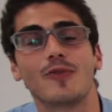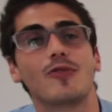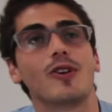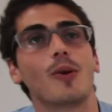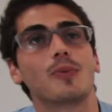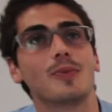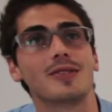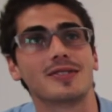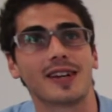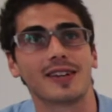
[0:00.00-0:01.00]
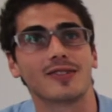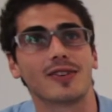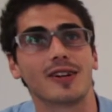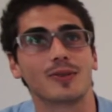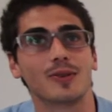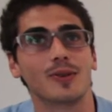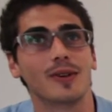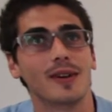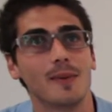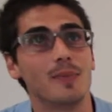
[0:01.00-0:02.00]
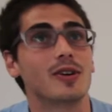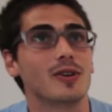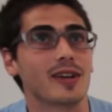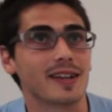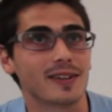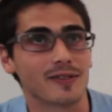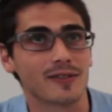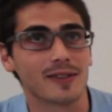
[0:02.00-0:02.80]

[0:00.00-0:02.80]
very optimistic and try to be creative.